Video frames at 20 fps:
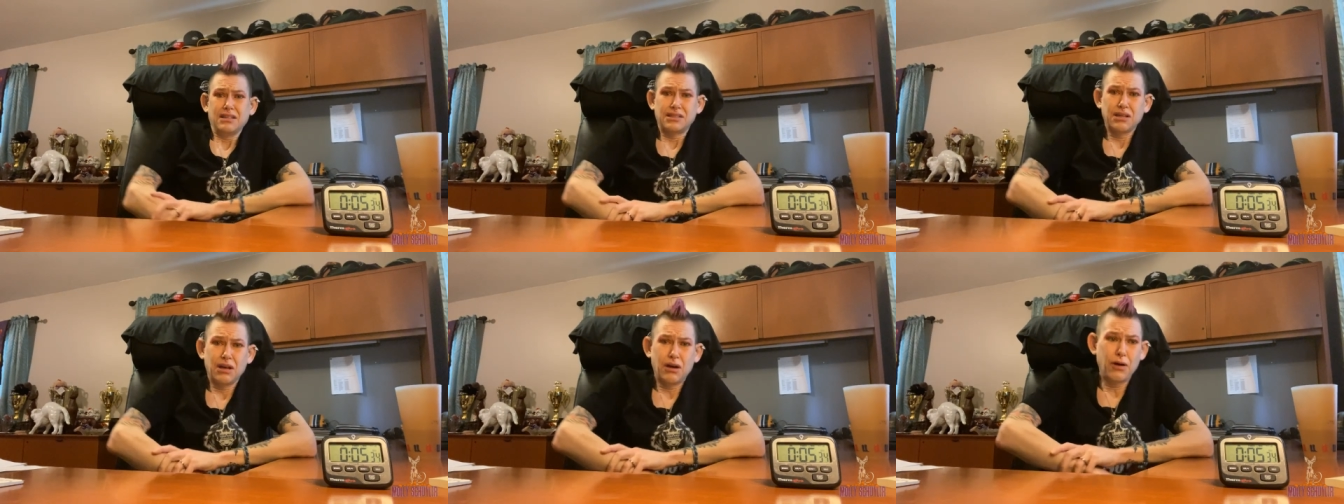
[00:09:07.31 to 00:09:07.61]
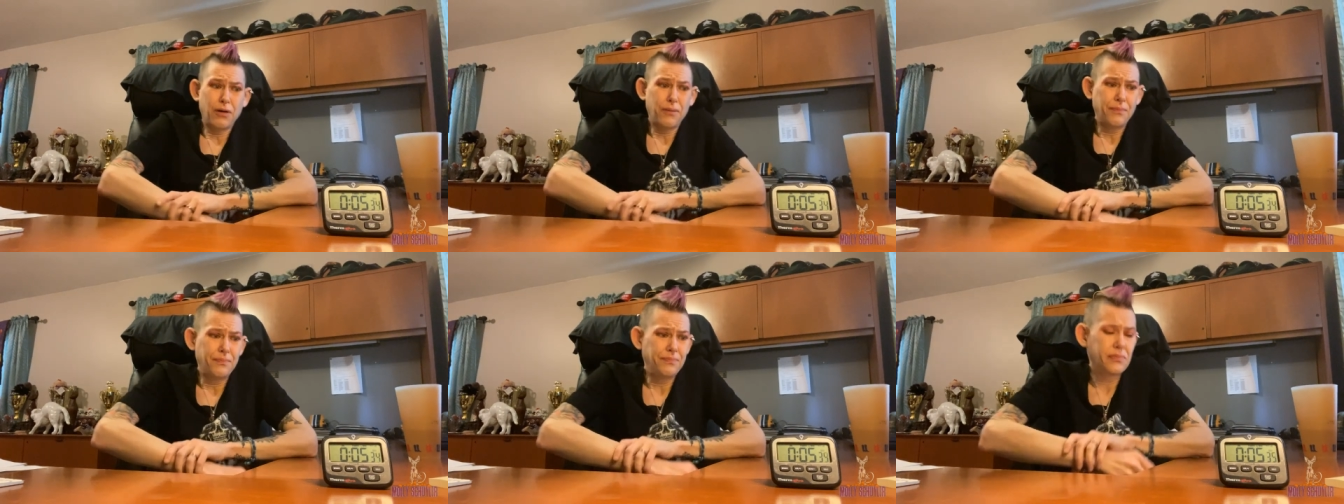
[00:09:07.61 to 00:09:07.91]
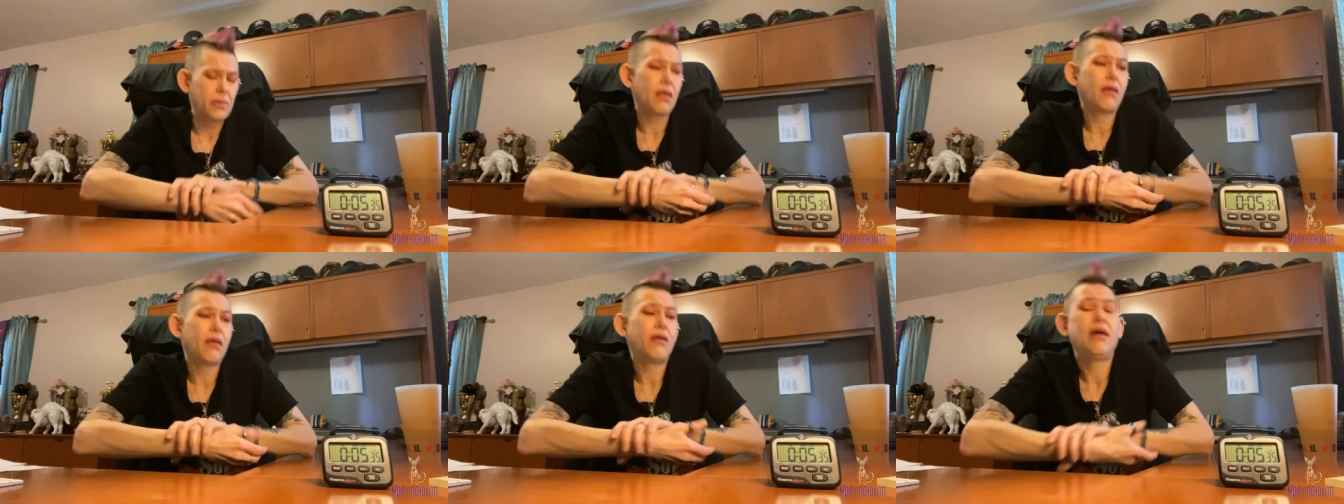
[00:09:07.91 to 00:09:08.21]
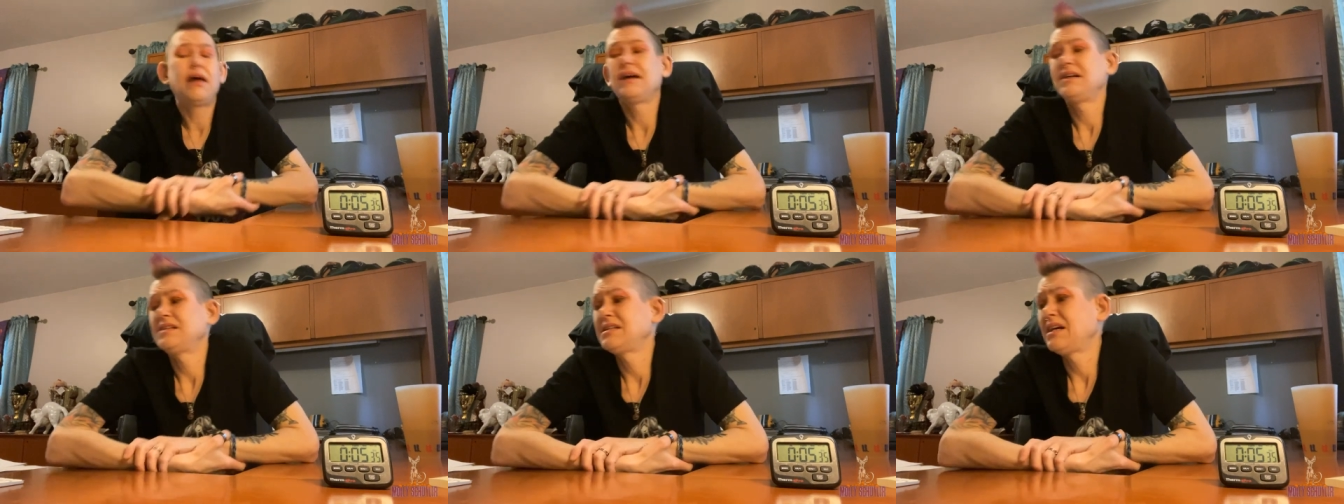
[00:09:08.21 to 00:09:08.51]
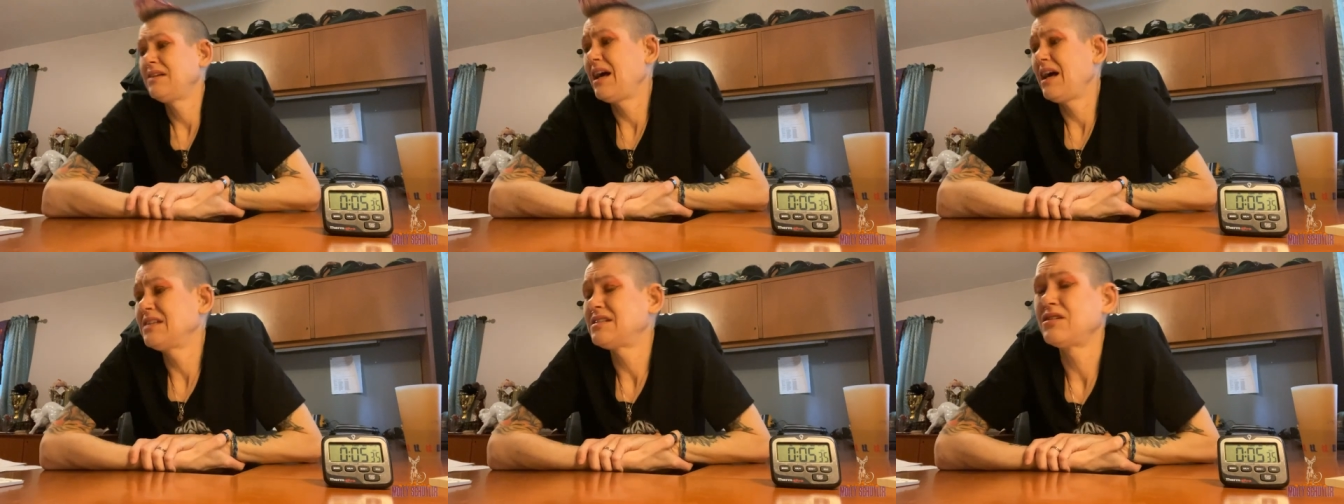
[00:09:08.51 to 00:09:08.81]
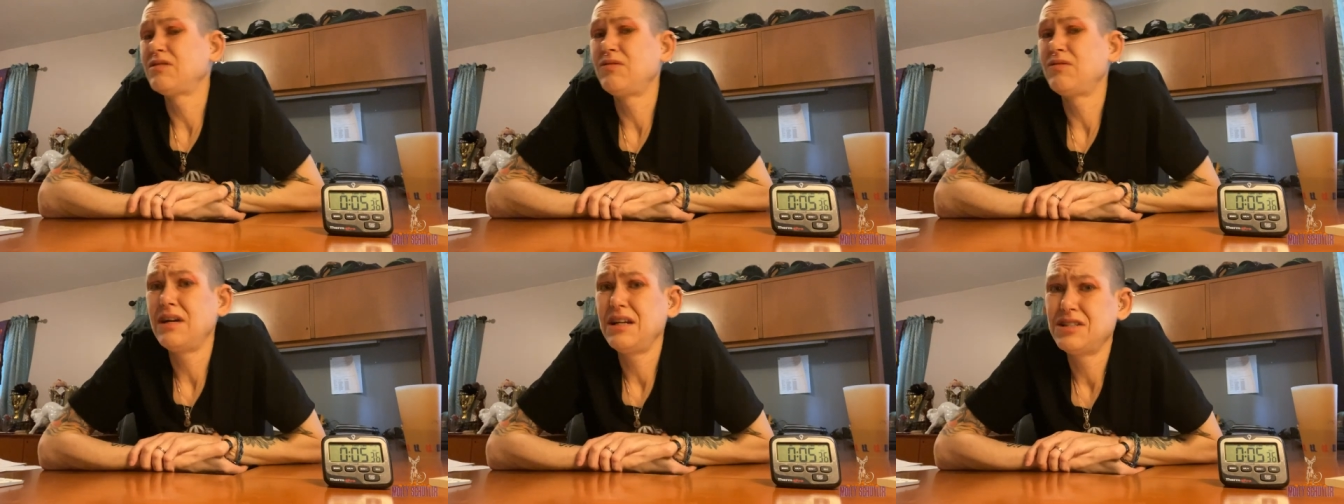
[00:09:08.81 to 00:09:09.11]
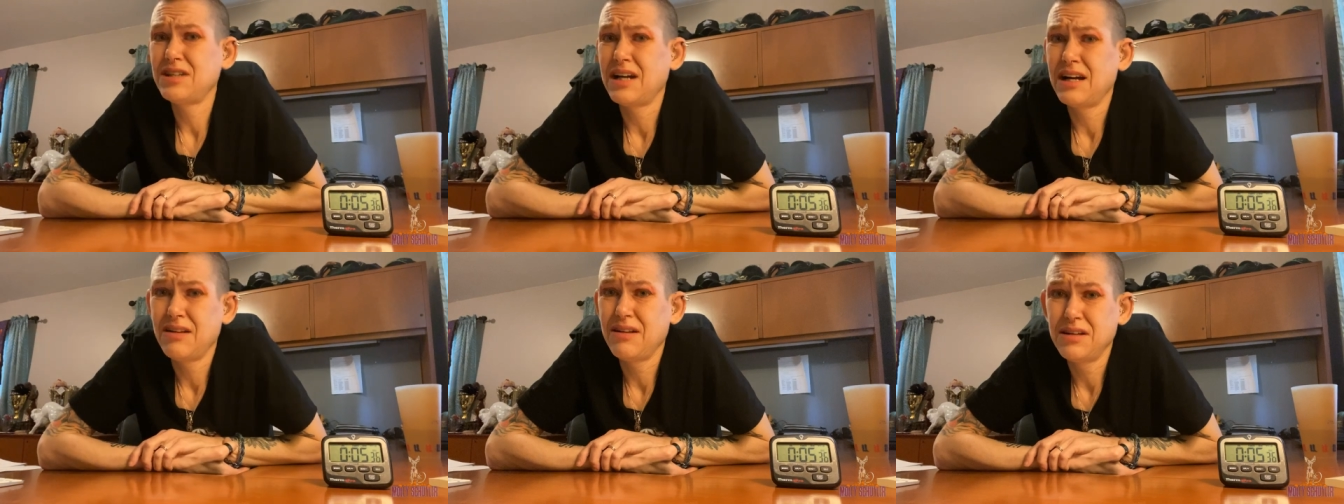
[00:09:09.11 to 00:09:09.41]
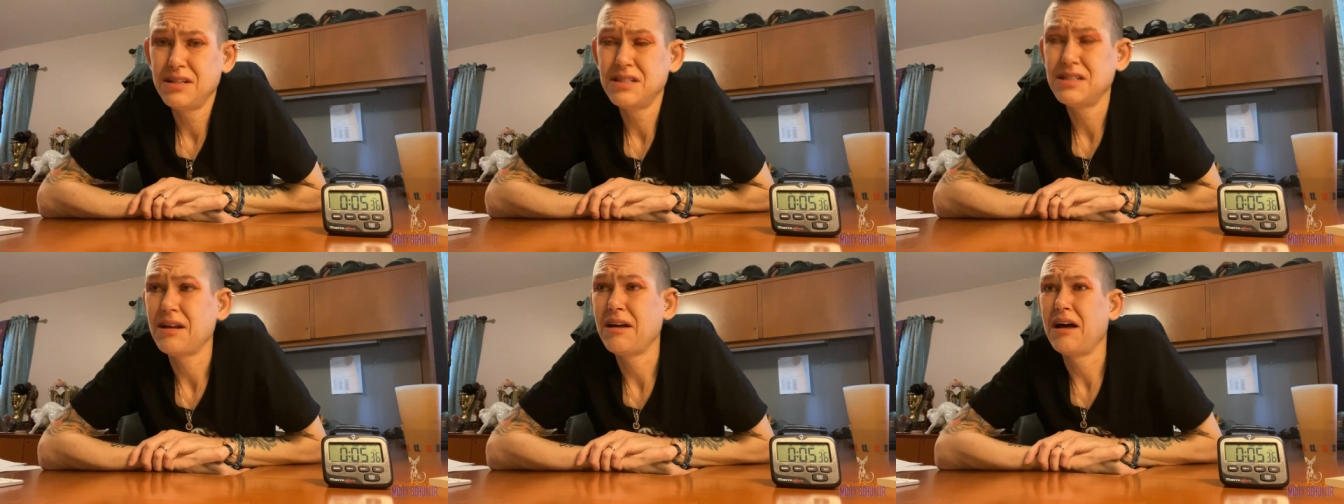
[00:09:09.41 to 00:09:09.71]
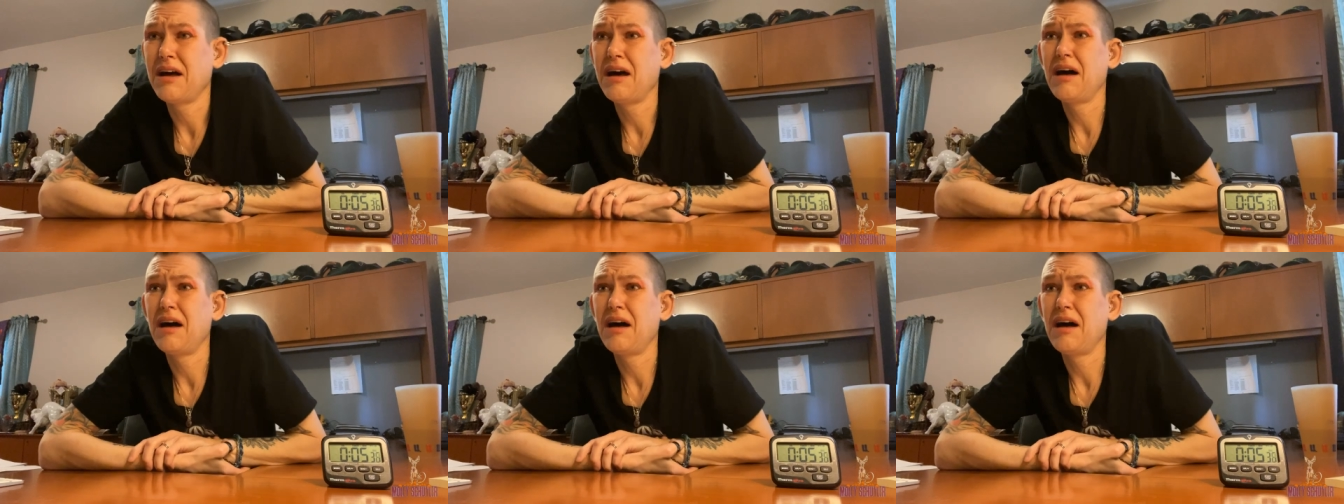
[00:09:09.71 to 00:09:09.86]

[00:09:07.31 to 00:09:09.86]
So, like I said, that's a great challenge.